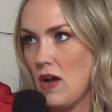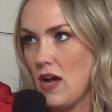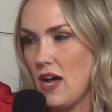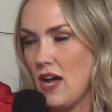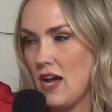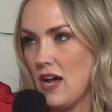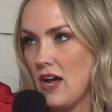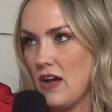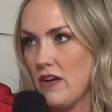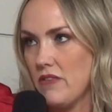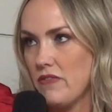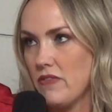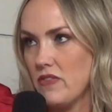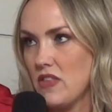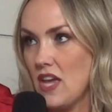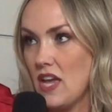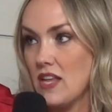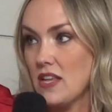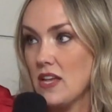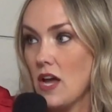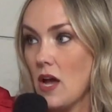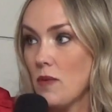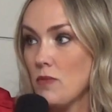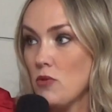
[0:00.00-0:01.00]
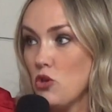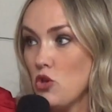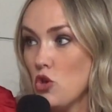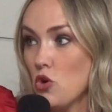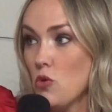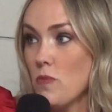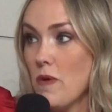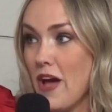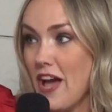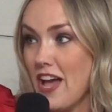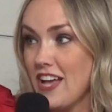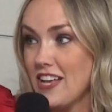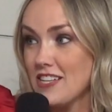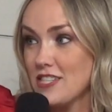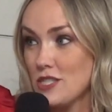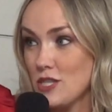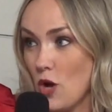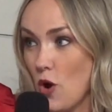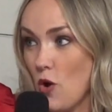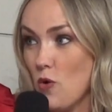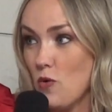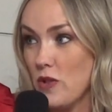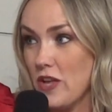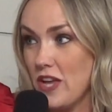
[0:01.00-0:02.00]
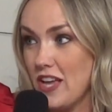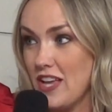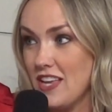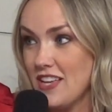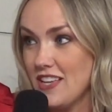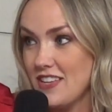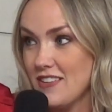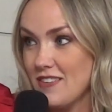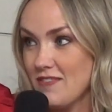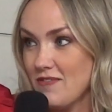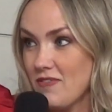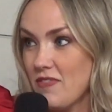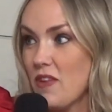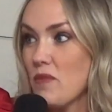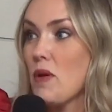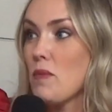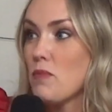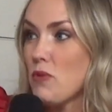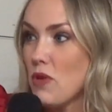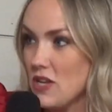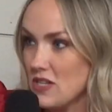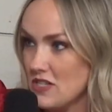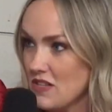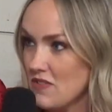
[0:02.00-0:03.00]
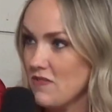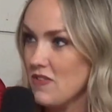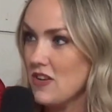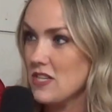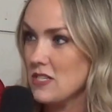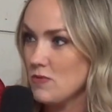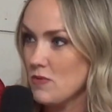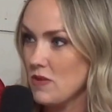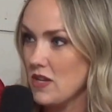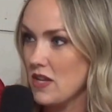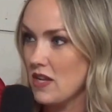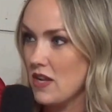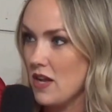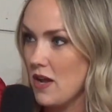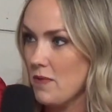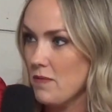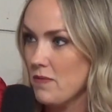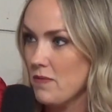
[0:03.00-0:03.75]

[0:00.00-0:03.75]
have the income you make solely plus investment income.